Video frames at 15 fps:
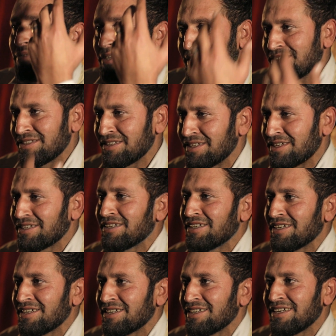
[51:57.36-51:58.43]
My fairies
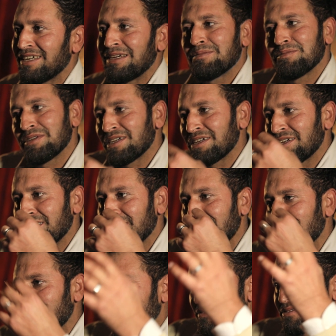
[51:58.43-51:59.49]
and I try to do
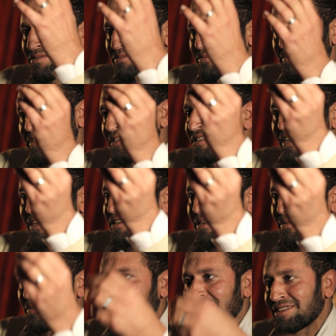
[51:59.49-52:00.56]
everything to
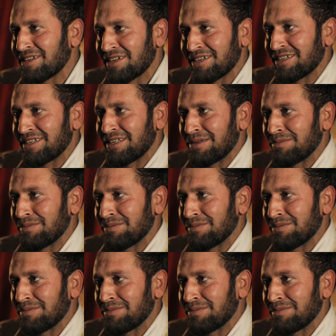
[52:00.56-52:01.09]
help people.